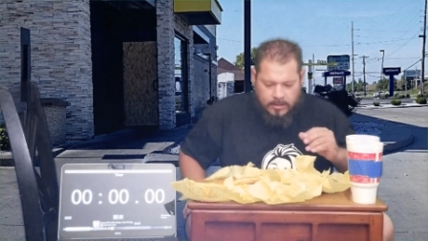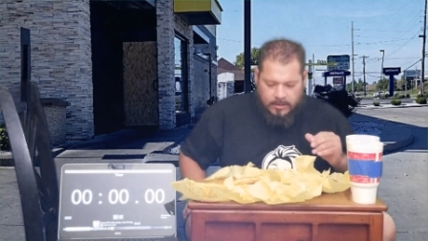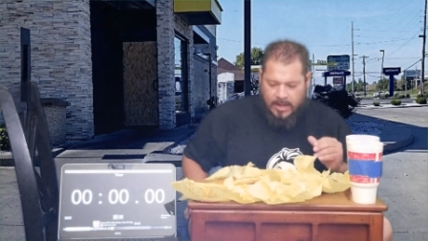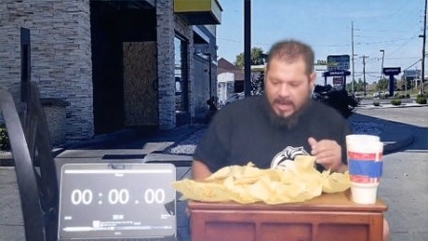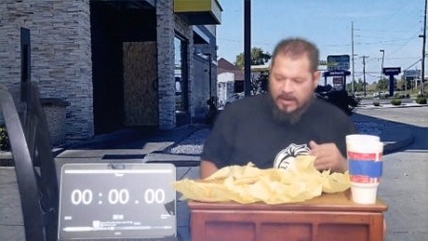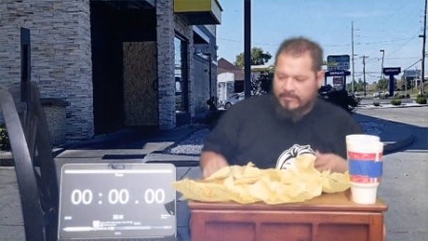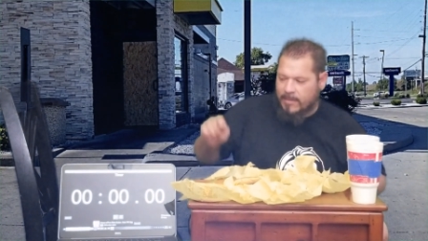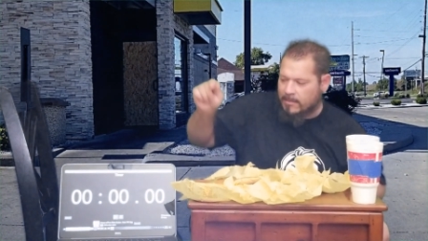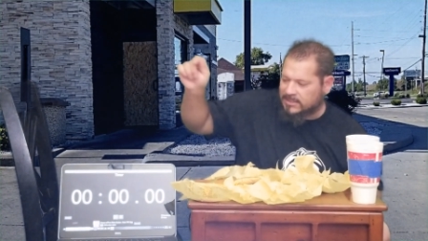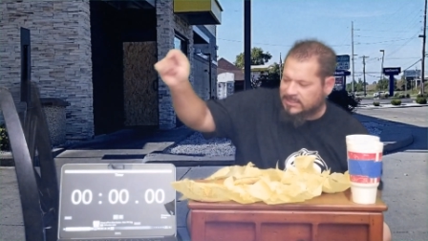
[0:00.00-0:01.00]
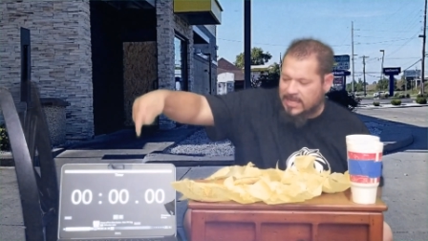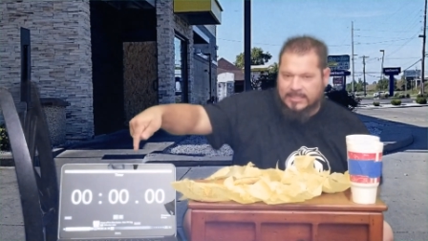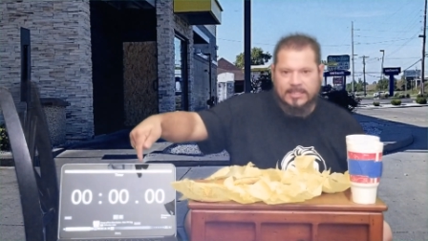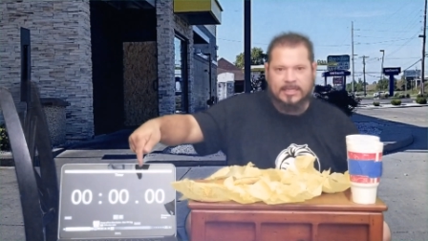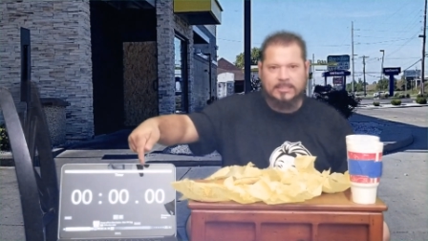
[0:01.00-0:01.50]
None of them. I'm gonna
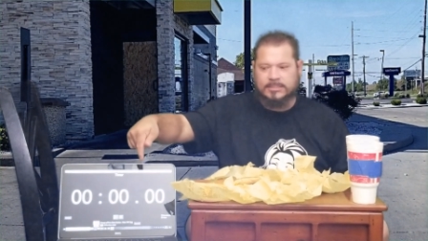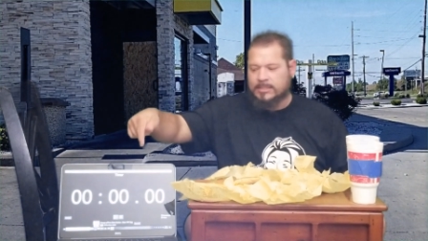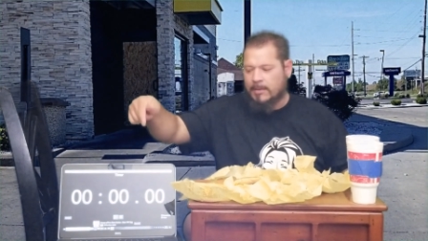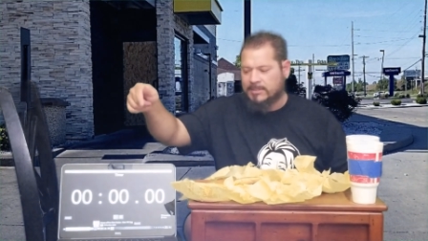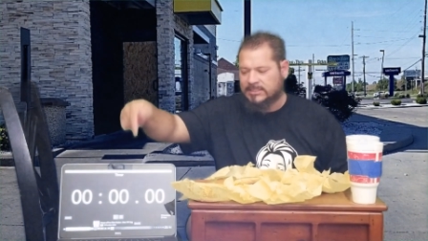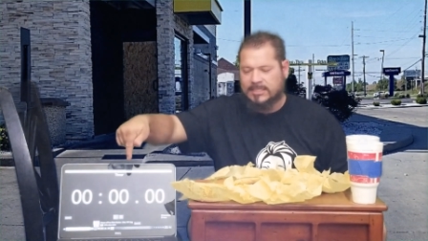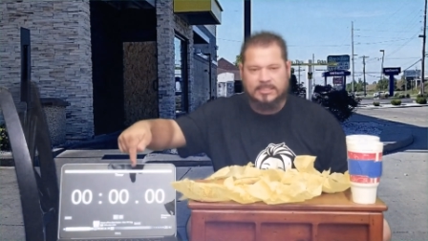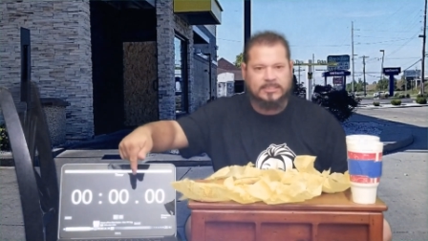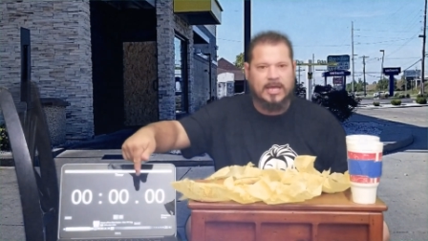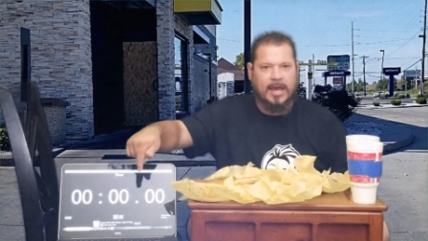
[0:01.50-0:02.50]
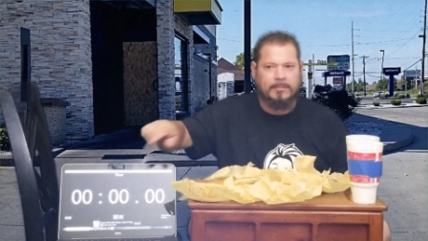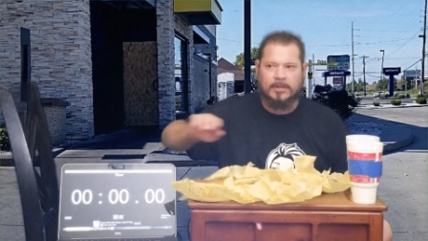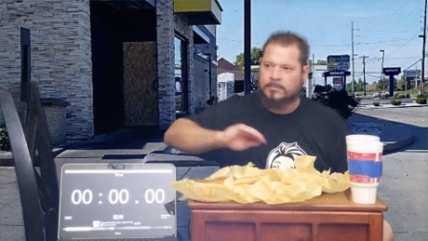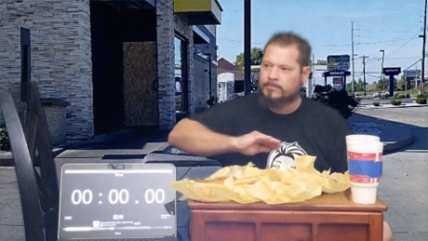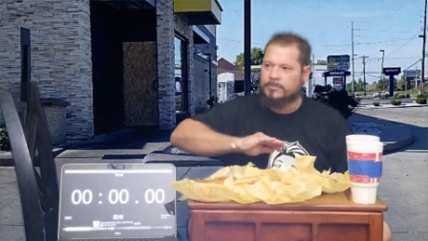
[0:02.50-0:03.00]
set this, I'm gonna set this timer